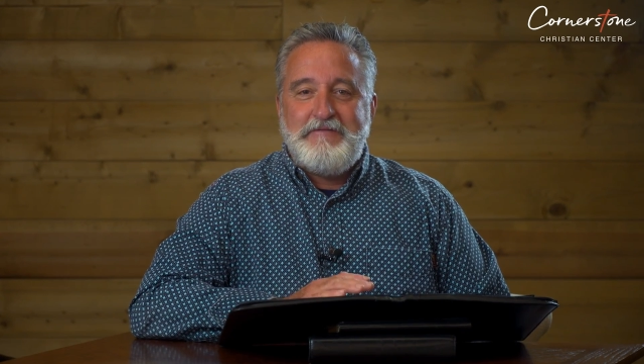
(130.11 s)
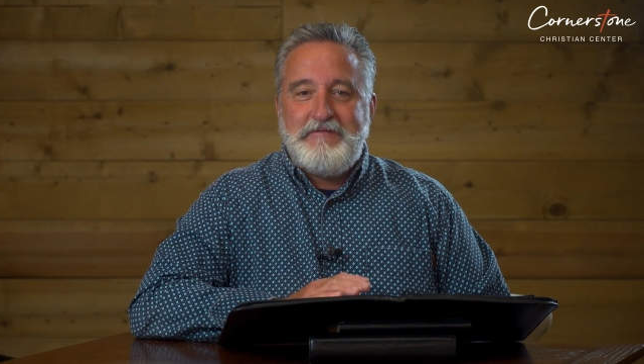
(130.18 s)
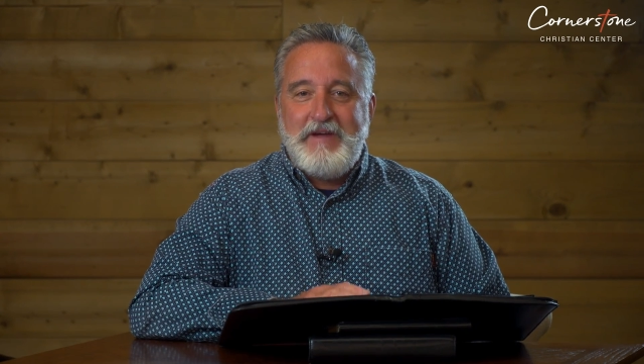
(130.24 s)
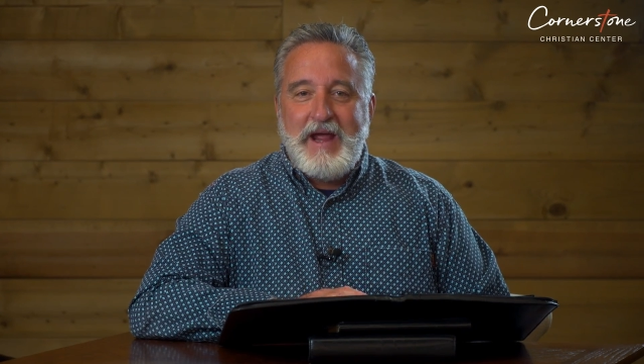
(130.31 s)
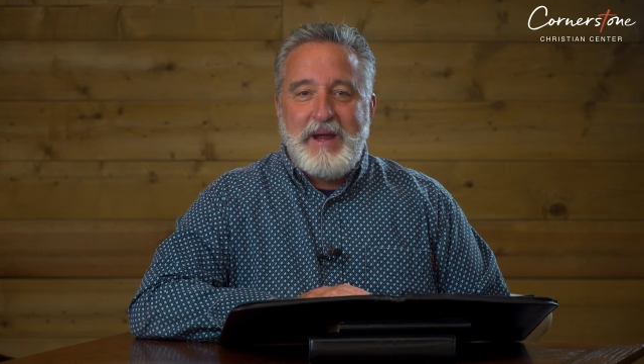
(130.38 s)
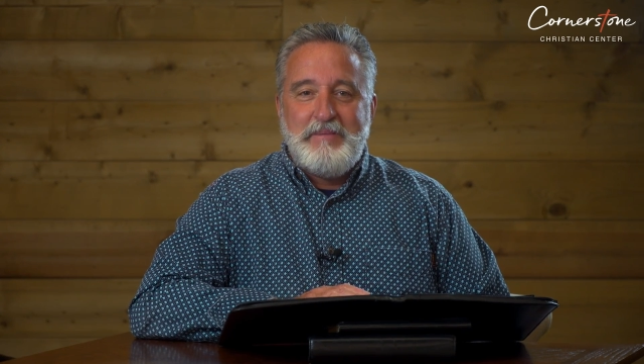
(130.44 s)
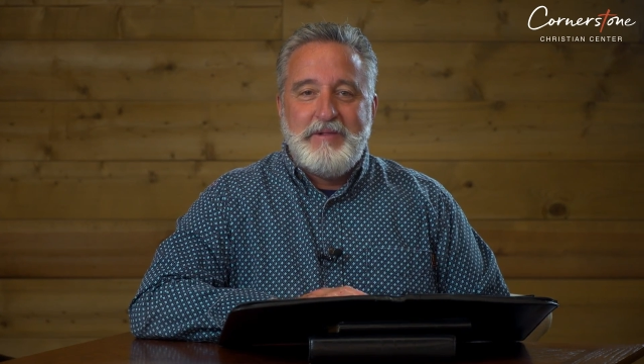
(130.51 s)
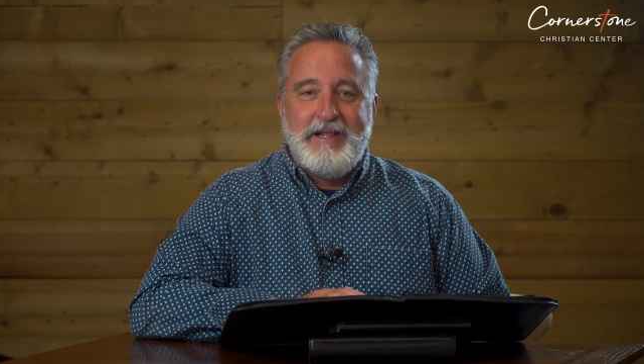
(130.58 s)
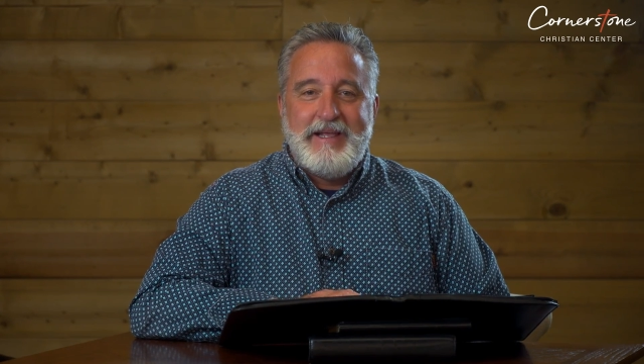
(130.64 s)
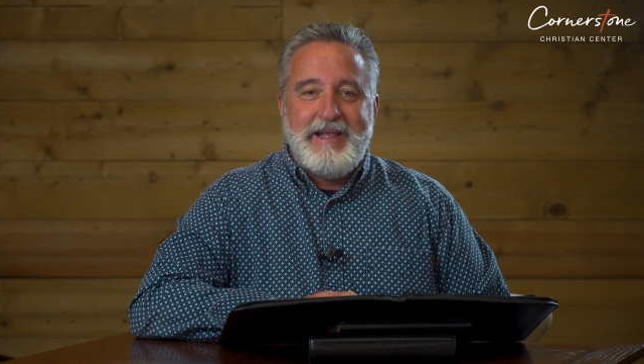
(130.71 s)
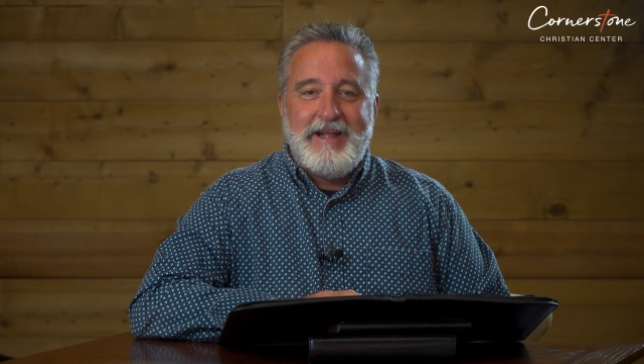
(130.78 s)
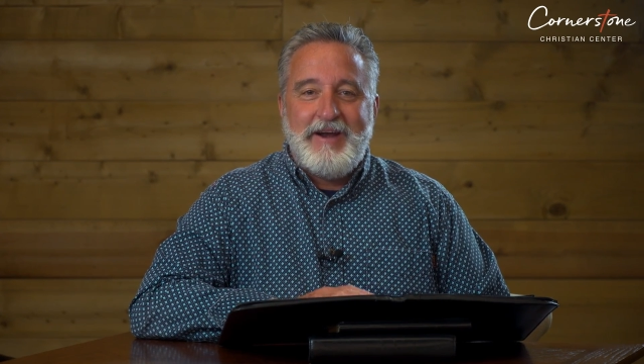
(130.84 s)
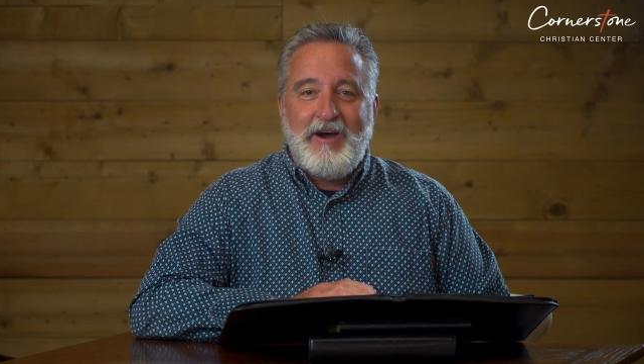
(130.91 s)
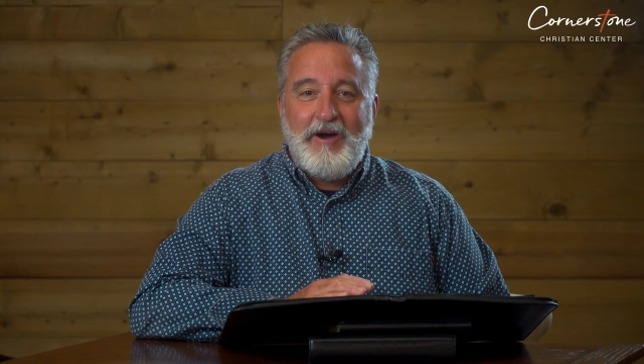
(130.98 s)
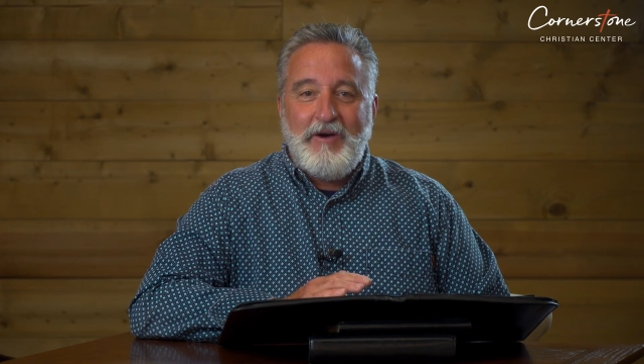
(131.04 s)
family
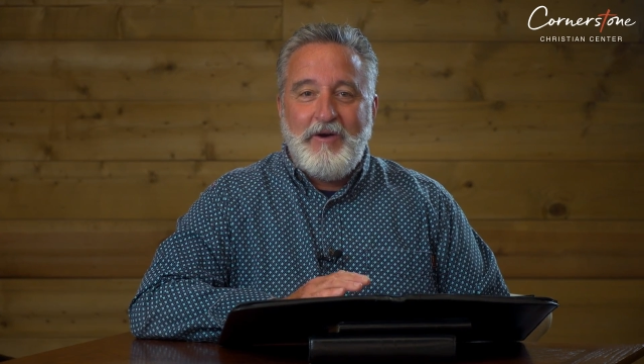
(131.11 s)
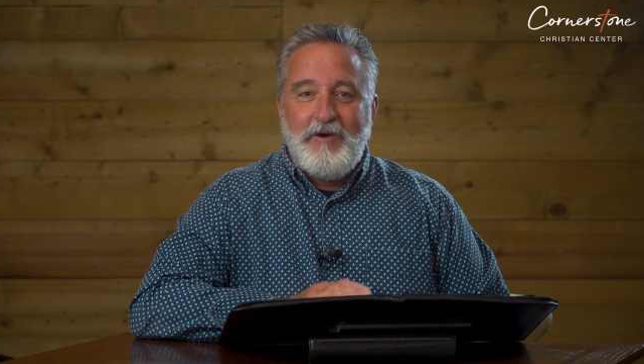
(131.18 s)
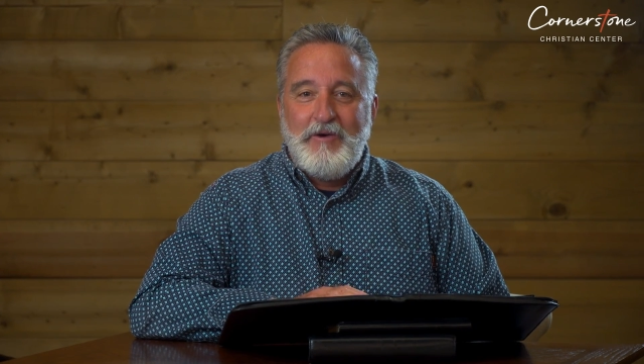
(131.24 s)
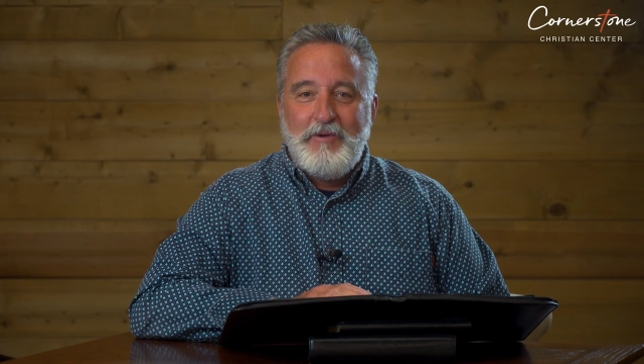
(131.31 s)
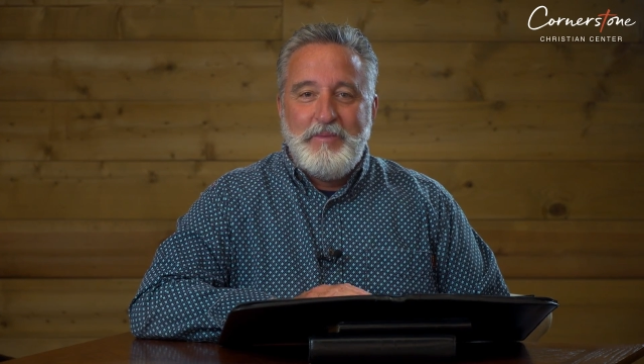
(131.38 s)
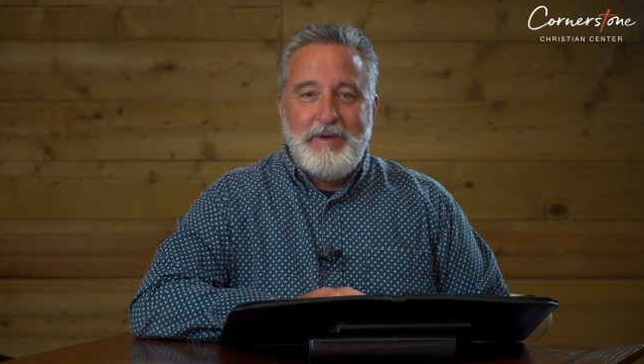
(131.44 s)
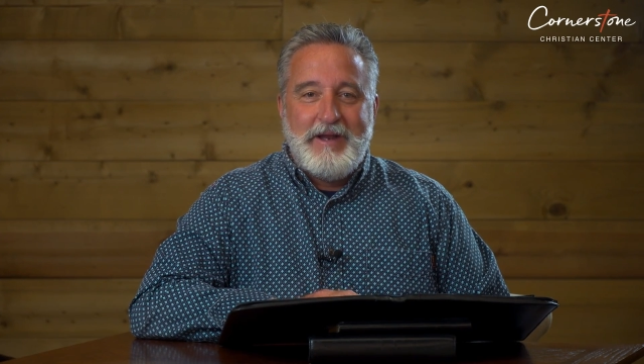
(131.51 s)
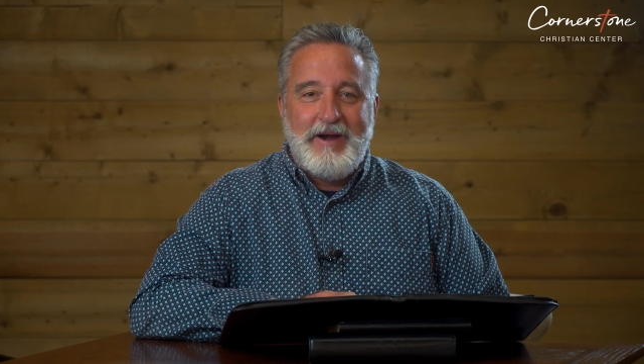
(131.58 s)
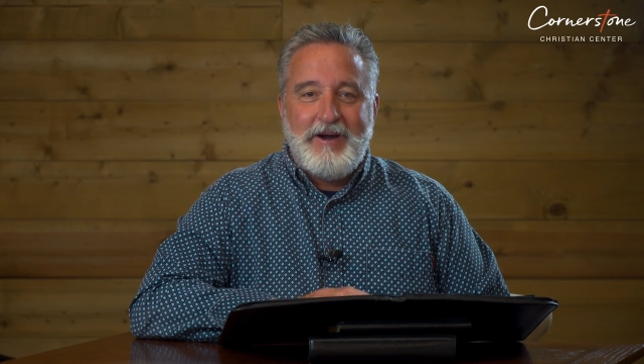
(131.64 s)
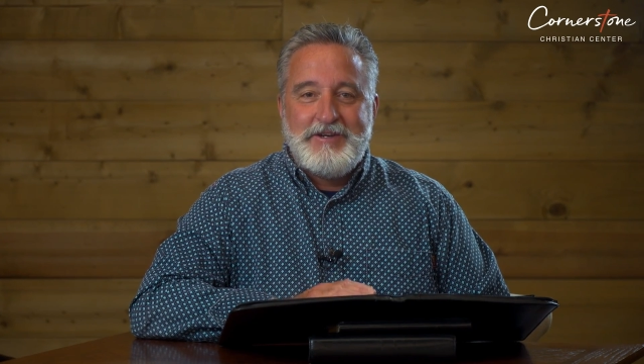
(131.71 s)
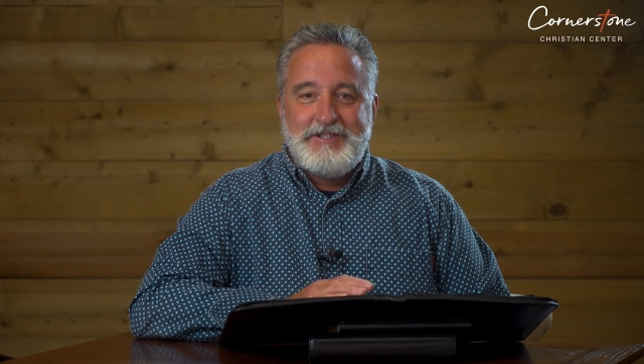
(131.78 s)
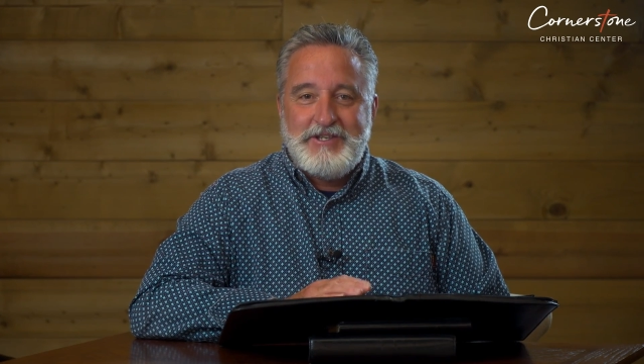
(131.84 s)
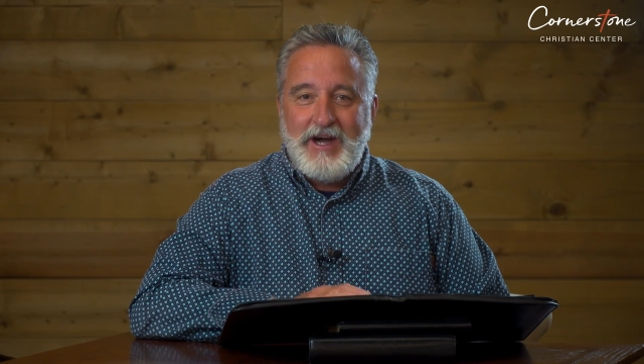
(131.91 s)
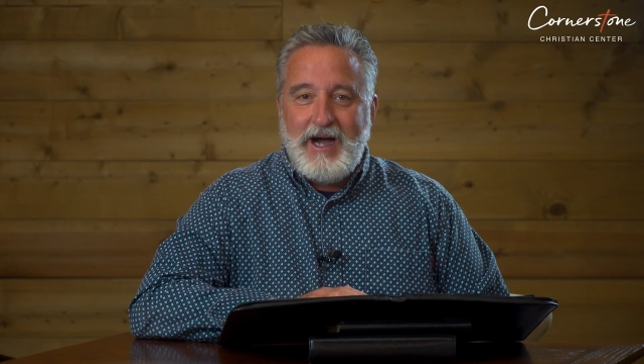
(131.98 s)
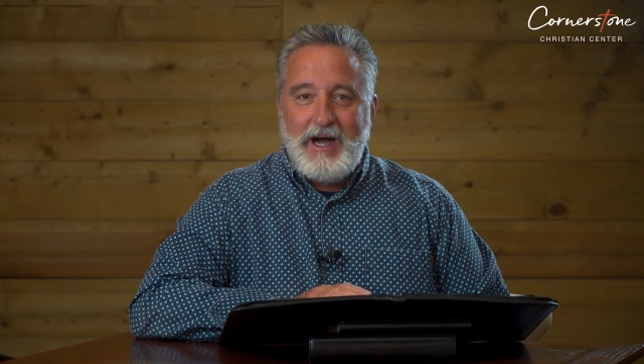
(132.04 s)
and our home and our
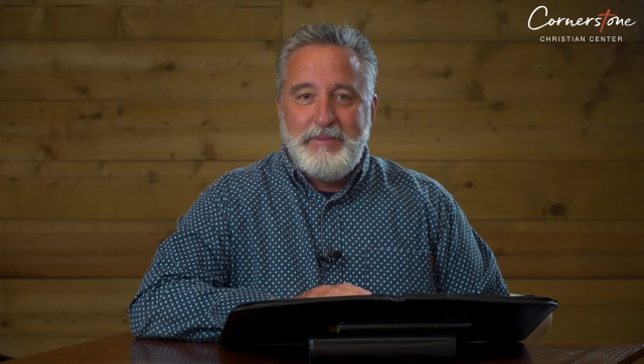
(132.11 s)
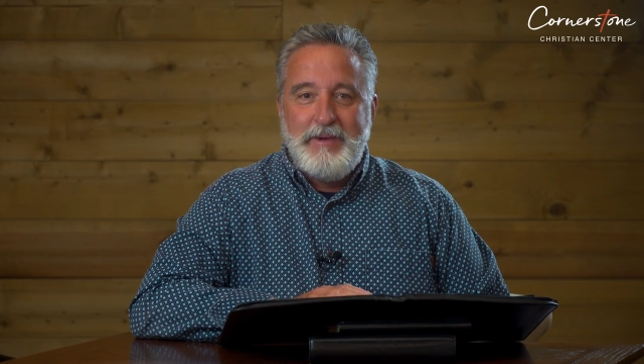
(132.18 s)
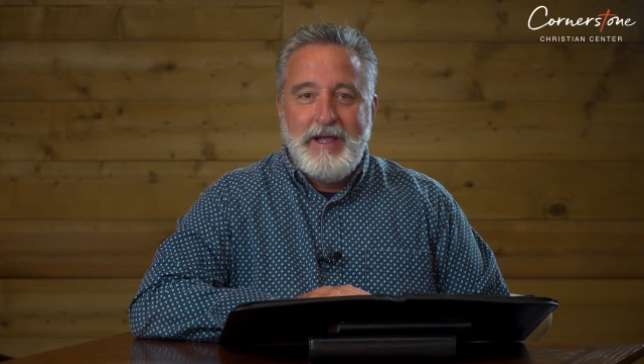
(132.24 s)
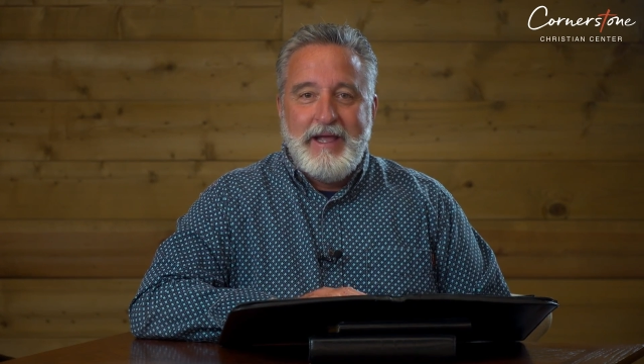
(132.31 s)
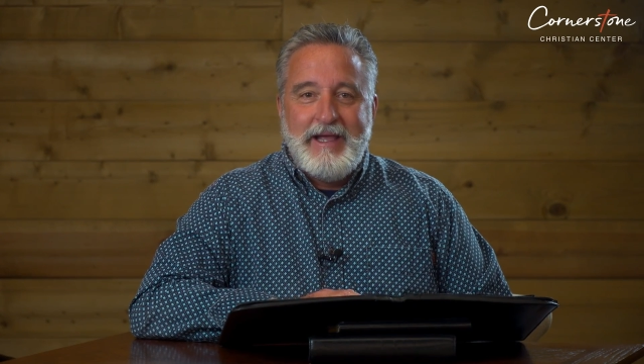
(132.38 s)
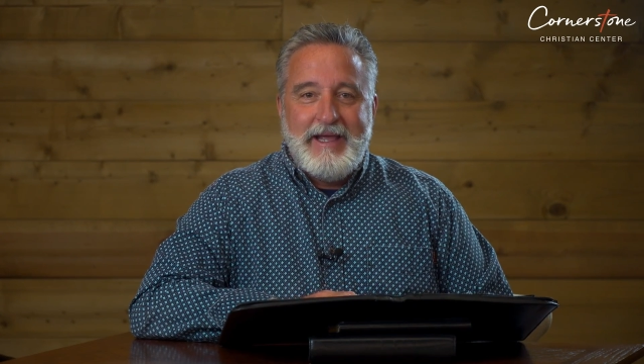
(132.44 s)
job